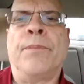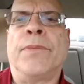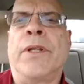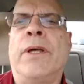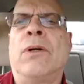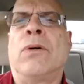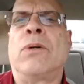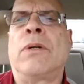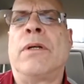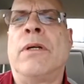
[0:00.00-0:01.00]

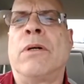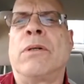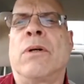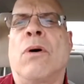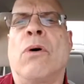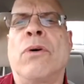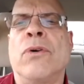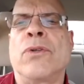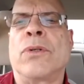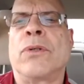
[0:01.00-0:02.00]
Deal killer
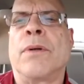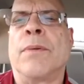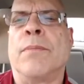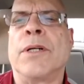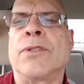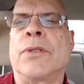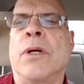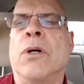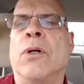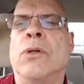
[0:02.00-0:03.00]
odors must
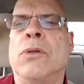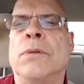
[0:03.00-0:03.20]
go.